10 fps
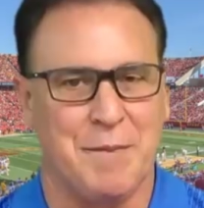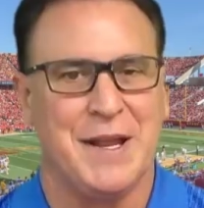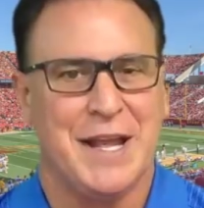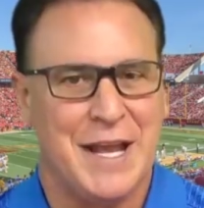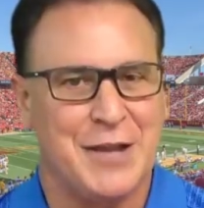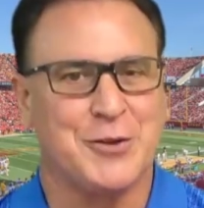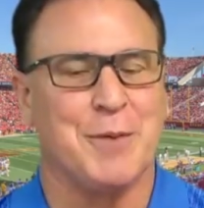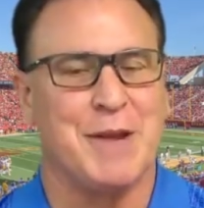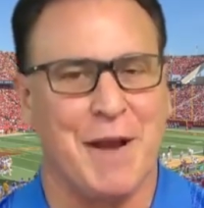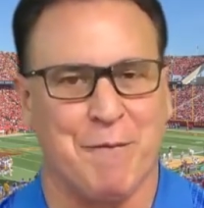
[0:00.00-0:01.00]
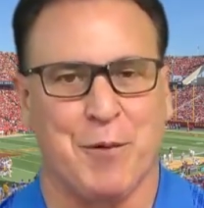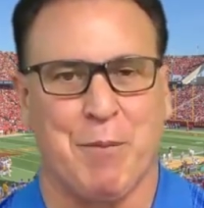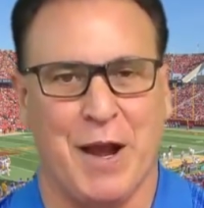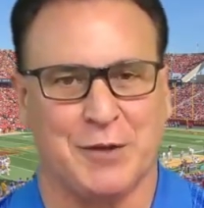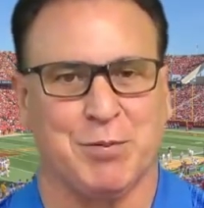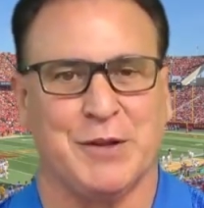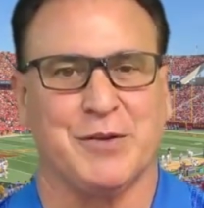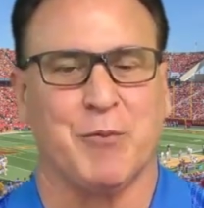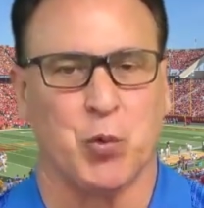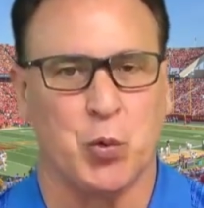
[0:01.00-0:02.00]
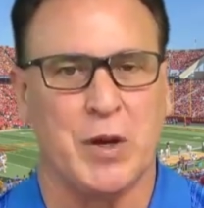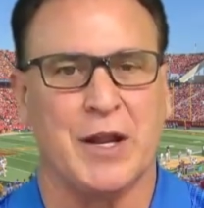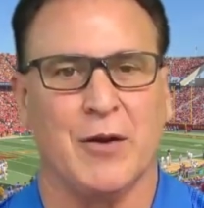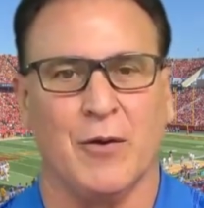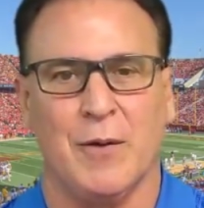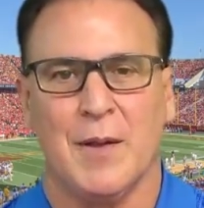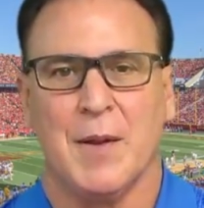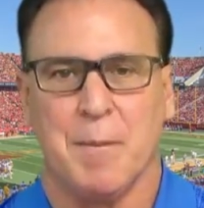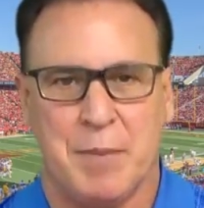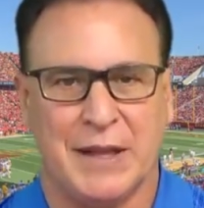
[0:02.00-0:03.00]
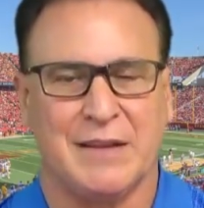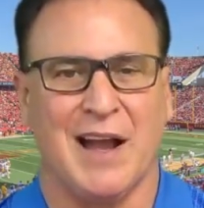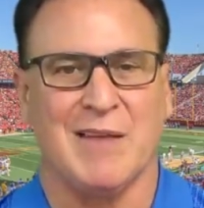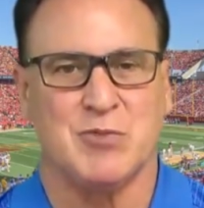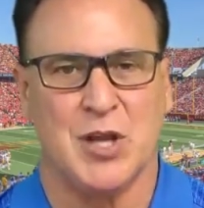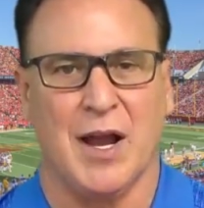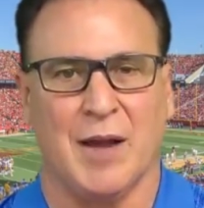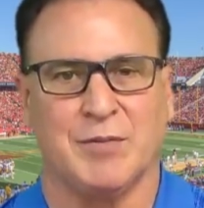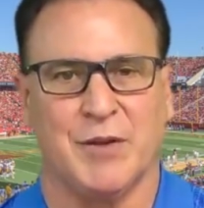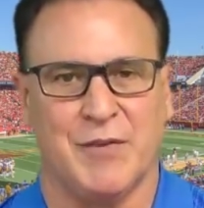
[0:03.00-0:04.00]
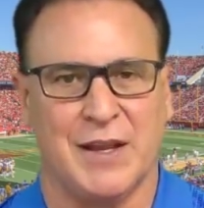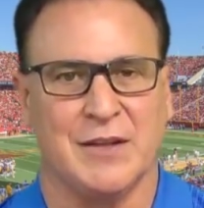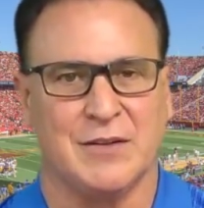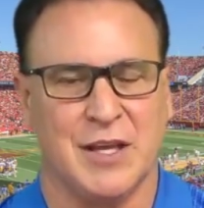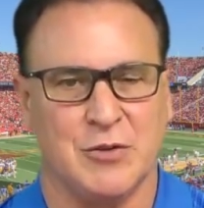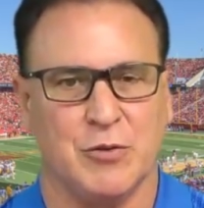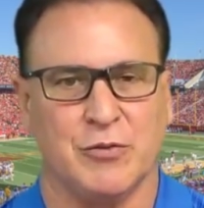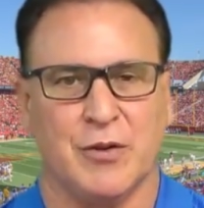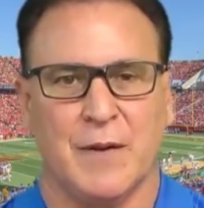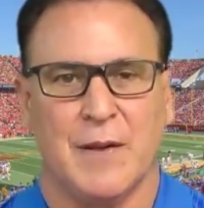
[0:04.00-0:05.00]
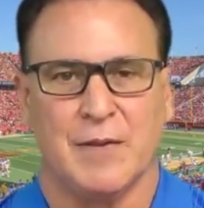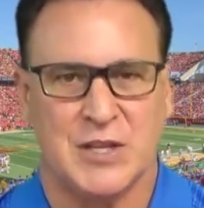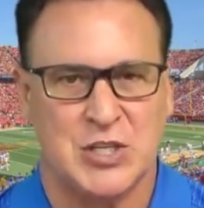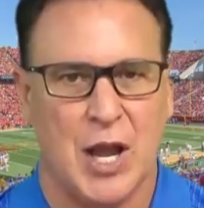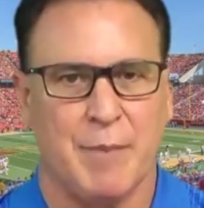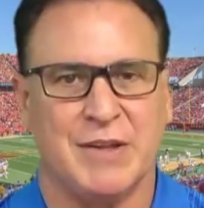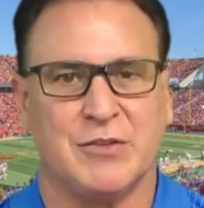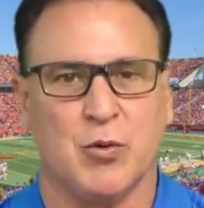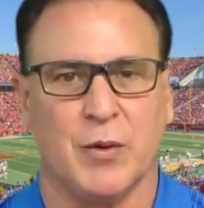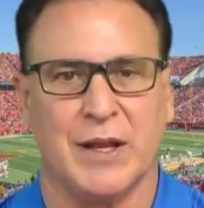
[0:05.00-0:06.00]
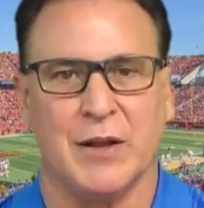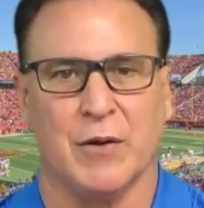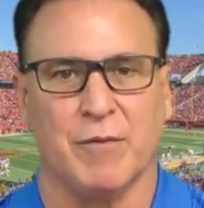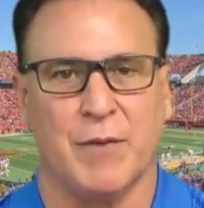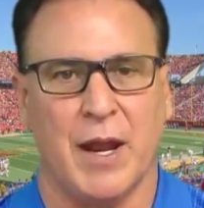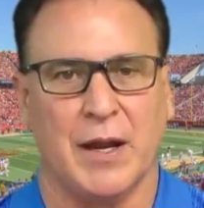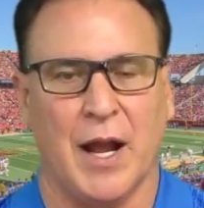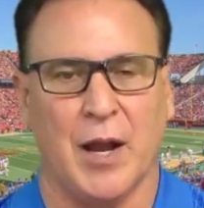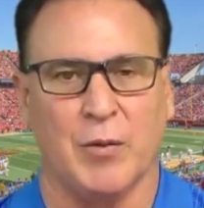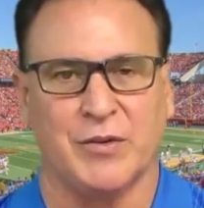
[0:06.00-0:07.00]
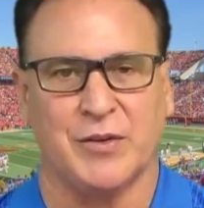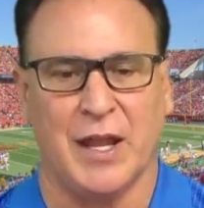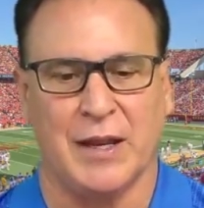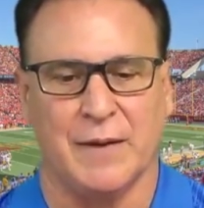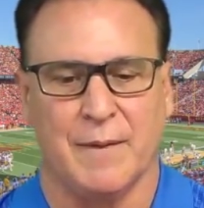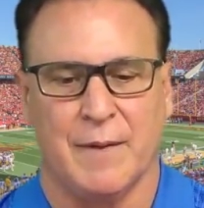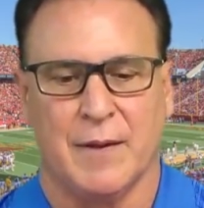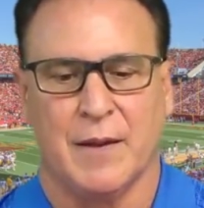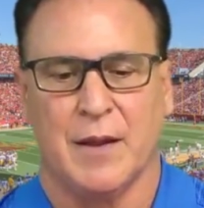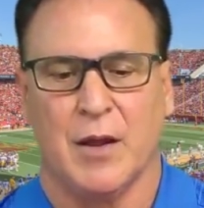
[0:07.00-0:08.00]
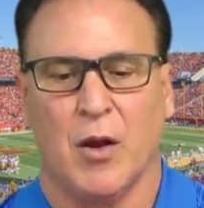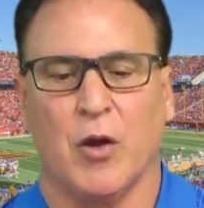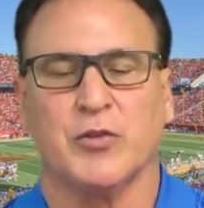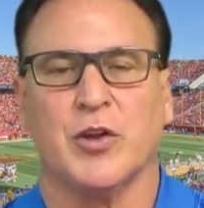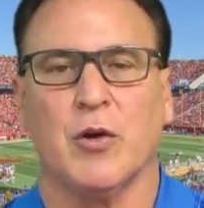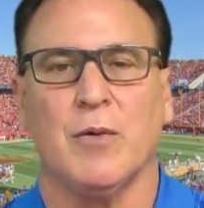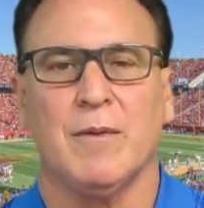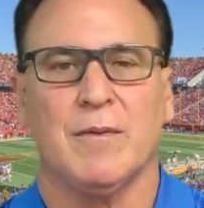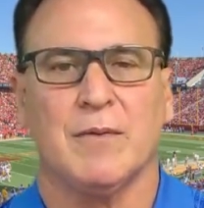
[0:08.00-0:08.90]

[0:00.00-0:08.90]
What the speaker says: mean, he's going to be up for possibly some real big-time jobs if he continues the job he's doing here at Iowa State. Also,